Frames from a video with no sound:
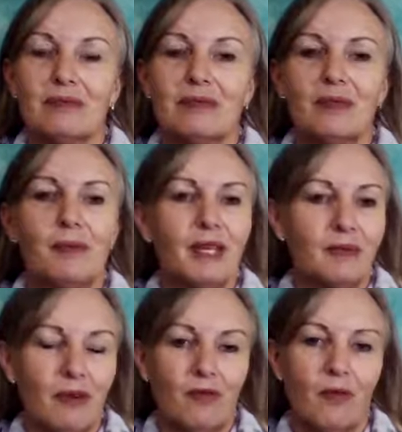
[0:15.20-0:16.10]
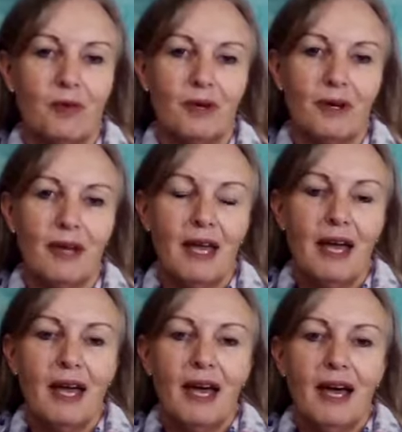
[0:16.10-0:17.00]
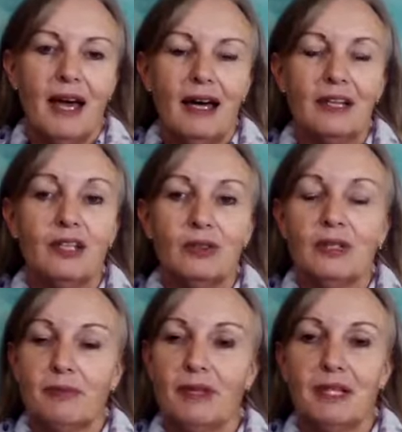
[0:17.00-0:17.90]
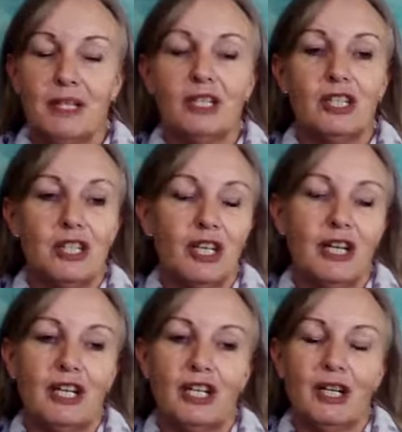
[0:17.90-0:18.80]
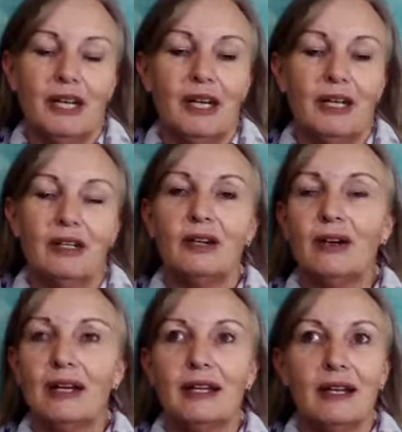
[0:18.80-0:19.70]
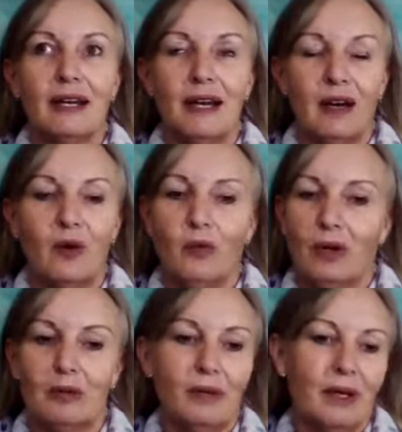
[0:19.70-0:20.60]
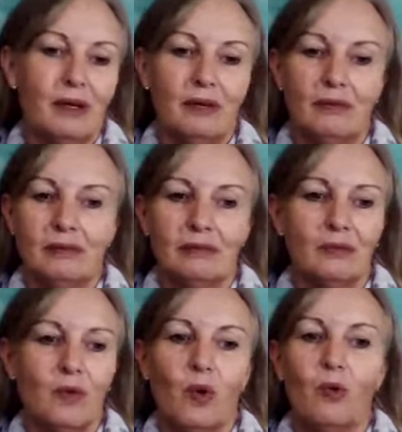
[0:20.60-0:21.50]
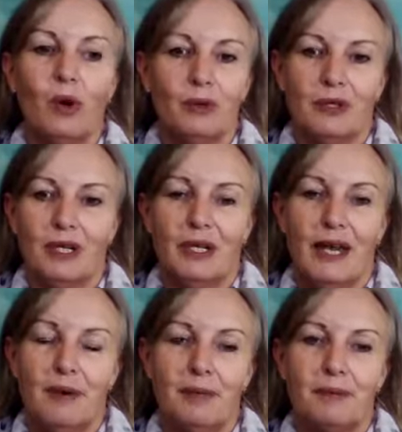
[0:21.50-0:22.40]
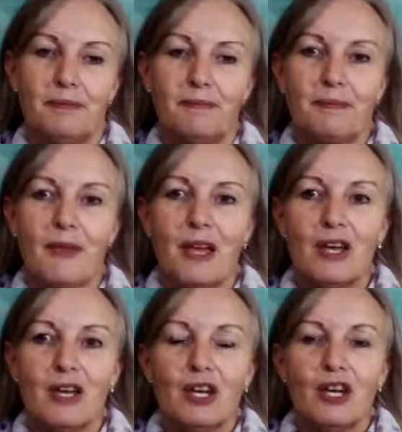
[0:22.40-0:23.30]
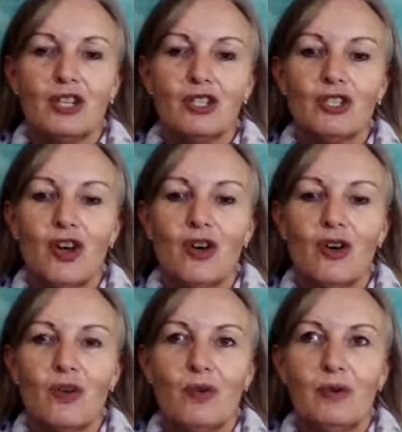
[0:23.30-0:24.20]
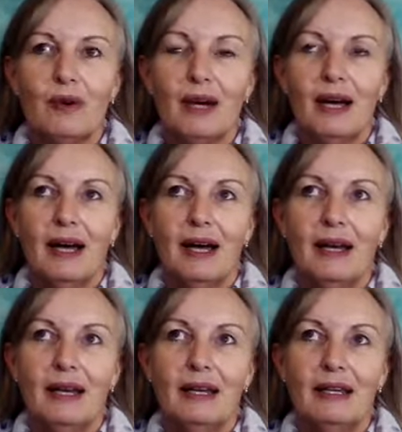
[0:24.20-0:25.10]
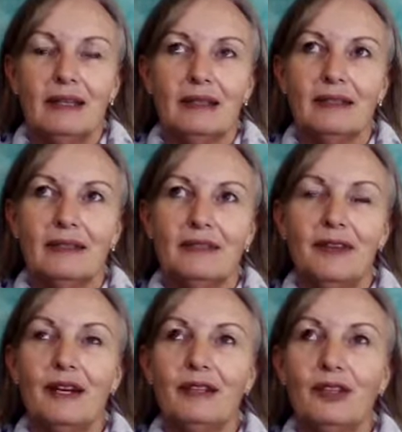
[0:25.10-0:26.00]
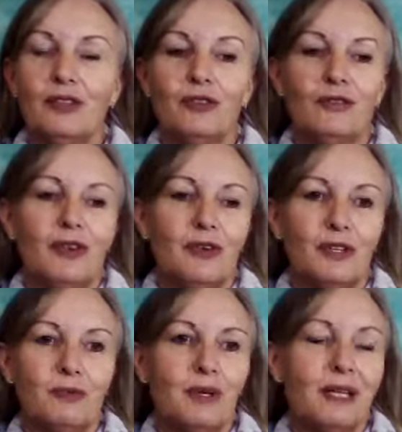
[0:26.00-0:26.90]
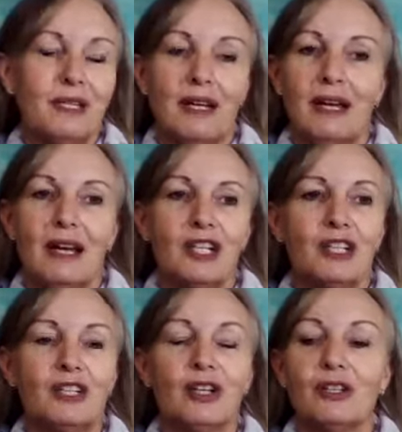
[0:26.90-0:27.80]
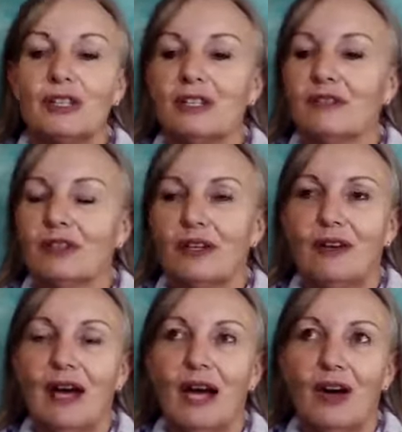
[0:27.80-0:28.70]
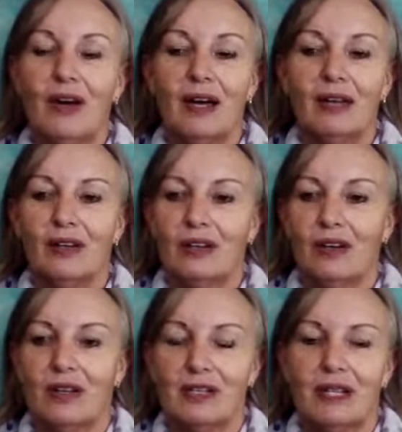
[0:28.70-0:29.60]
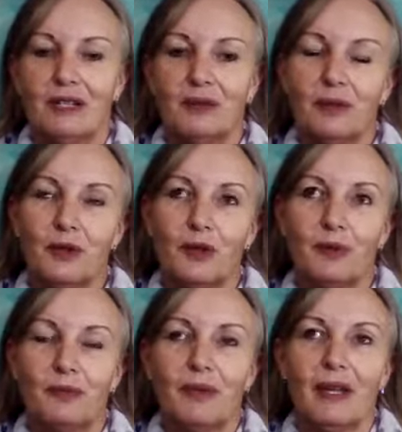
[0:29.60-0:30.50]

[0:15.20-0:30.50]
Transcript: the best way forward. I knew something needed to change, and I had no idea how, what, when, or what was going to happen. So I found through various means, and I actually don't even know how I got in contact with her,